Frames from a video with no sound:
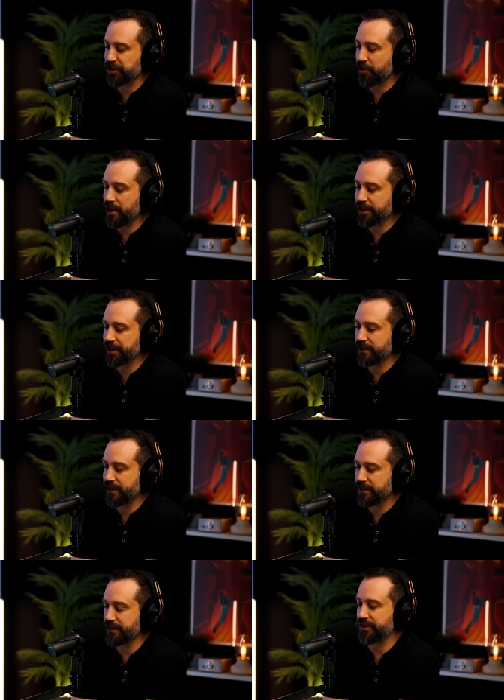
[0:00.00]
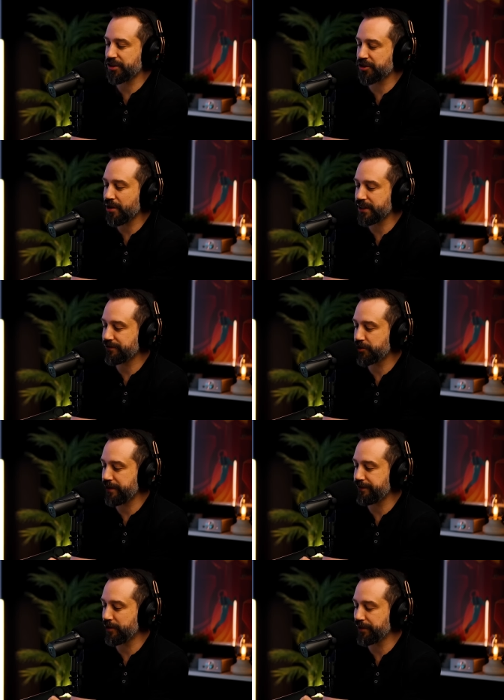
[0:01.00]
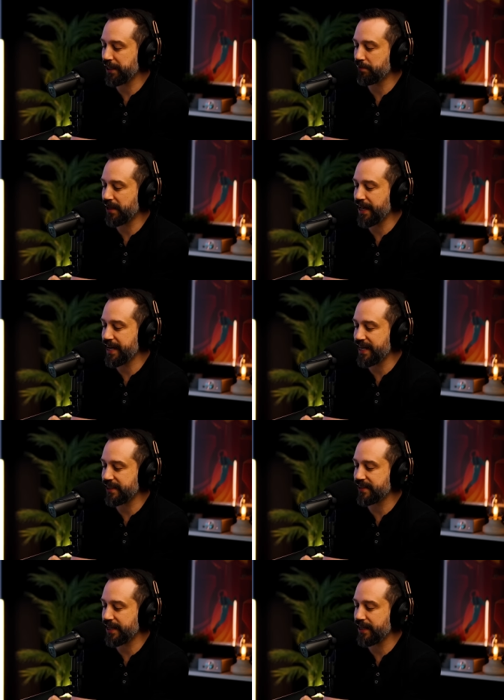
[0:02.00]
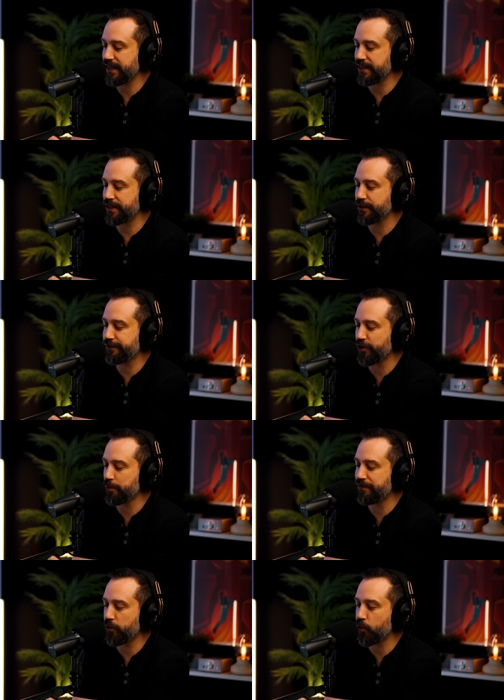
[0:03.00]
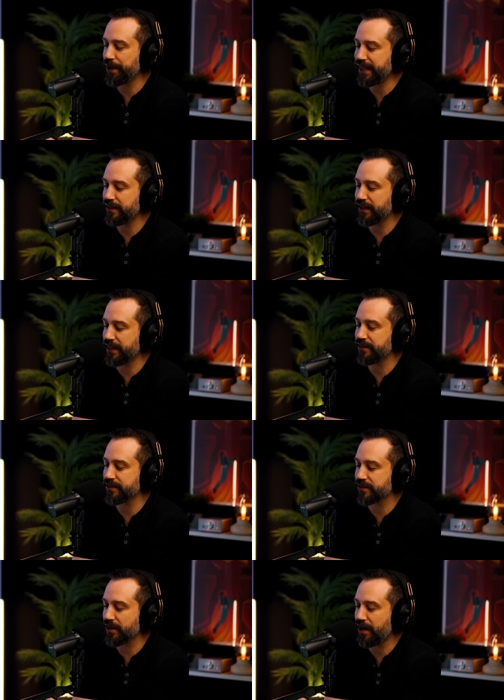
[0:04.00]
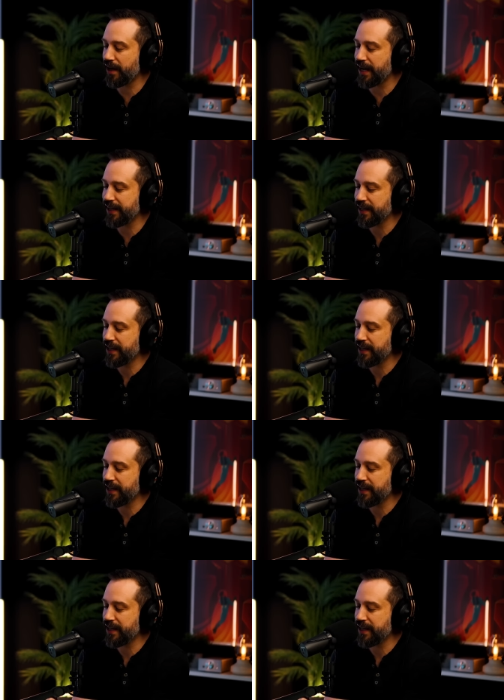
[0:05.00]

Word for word: destruction, this destructive, dreadful looking plane, he said, is in the form of a wheel in the sky.